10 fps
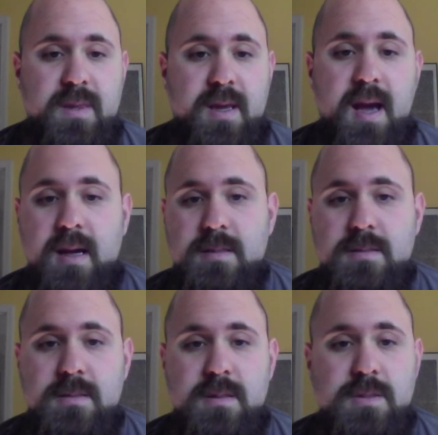Yeah,
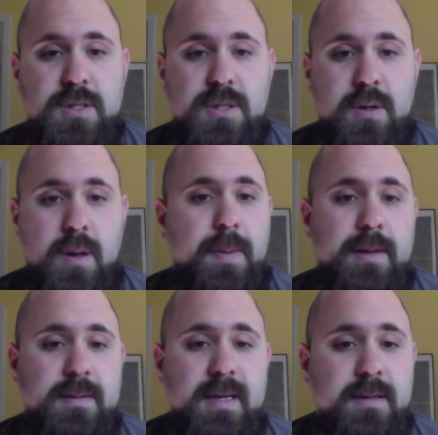there's a joke
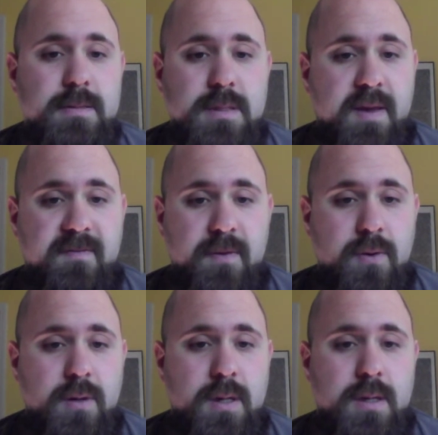about legal
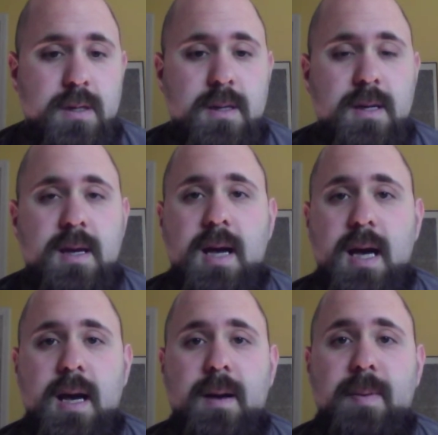seafood.
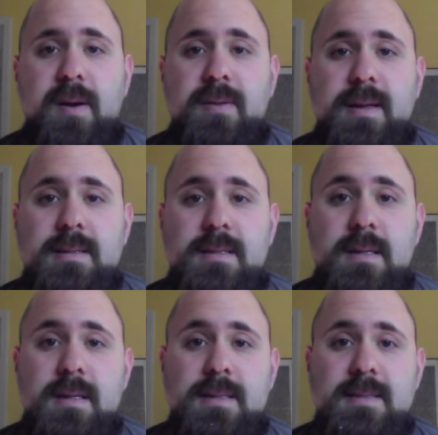Apparently it
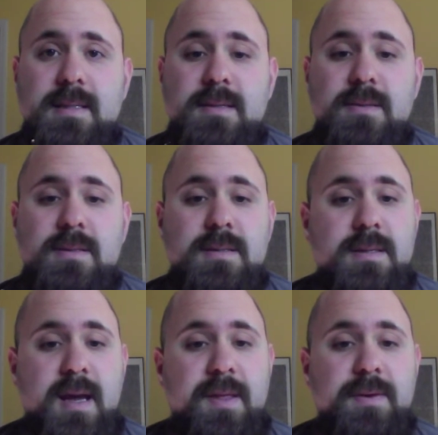still
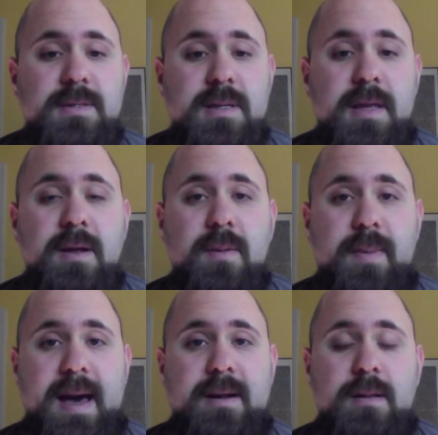exists, and there's a legal
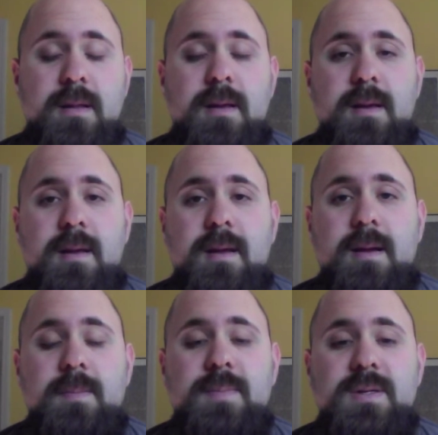battle
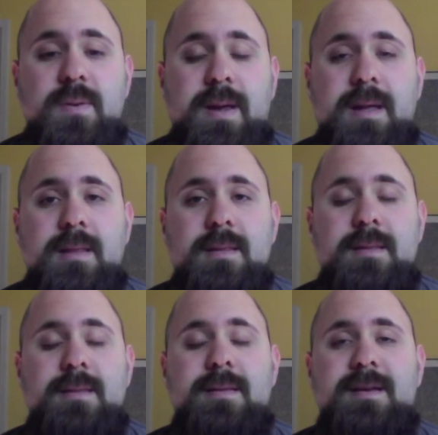
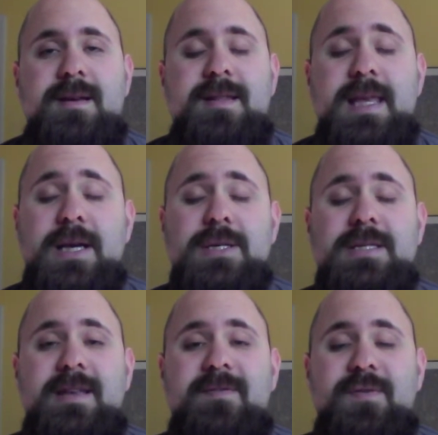between legal
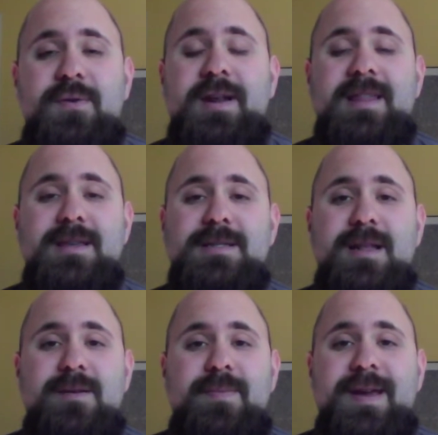seafood and the
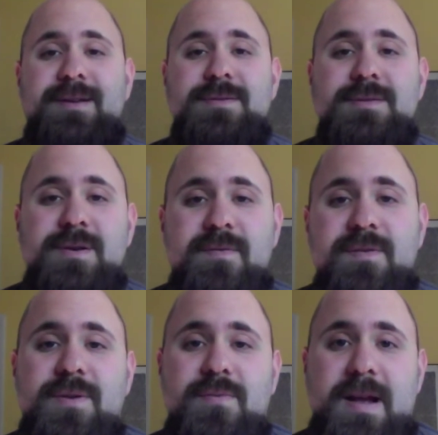Stellar Bagels
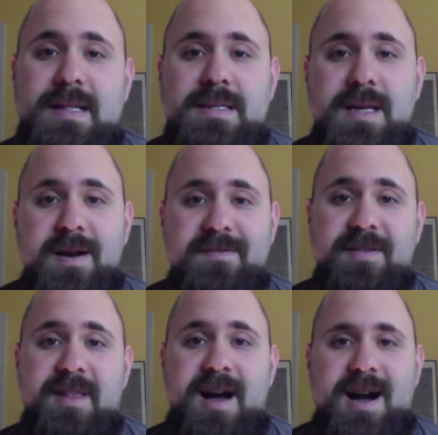over the rights of
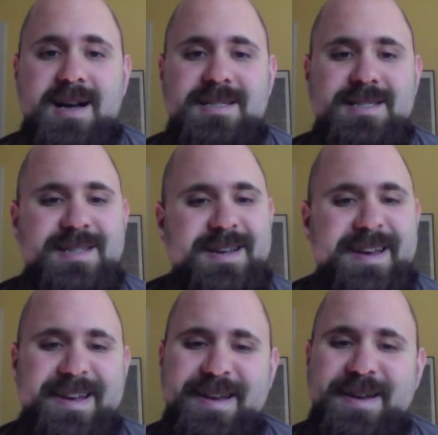lox,
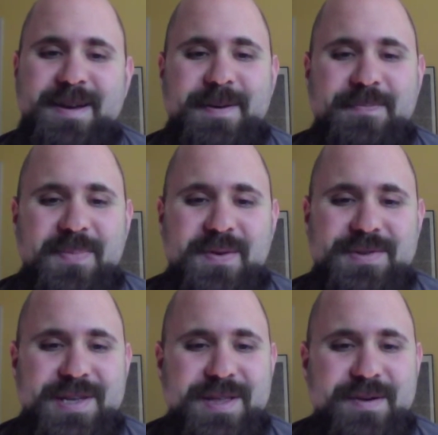
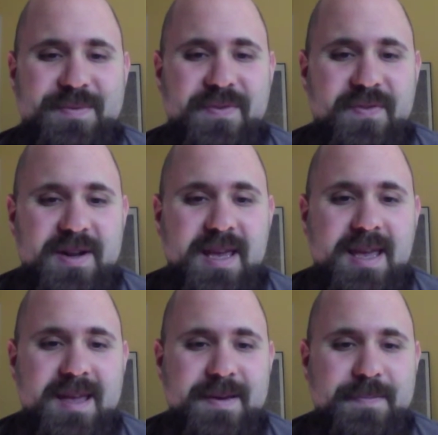which I thought was funny.